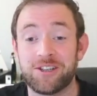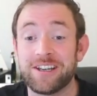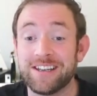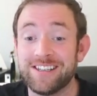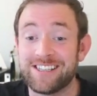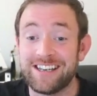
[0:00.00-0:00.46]
You
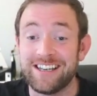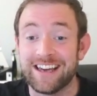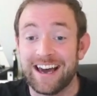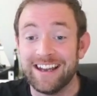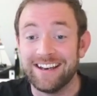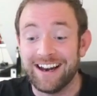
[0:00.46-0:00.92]
can see
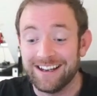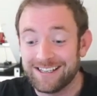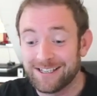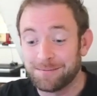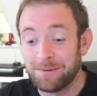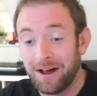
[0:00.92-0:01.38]
that
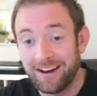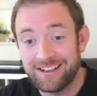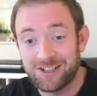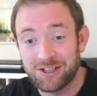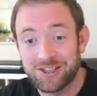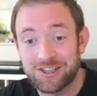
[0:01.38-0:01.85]
analysis bar.
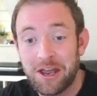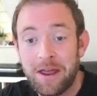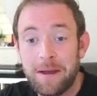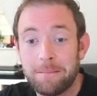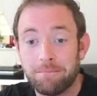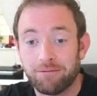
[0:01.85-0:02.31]
Let's just
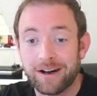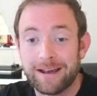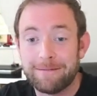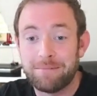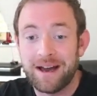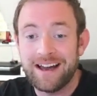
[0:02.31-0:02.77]
bring
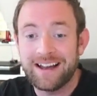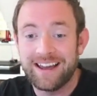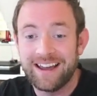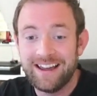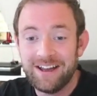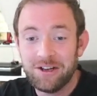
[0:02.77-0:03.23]
it back.
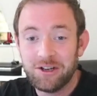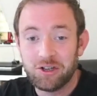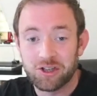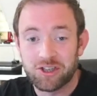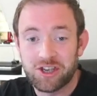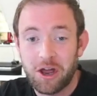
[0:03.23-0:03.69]
Just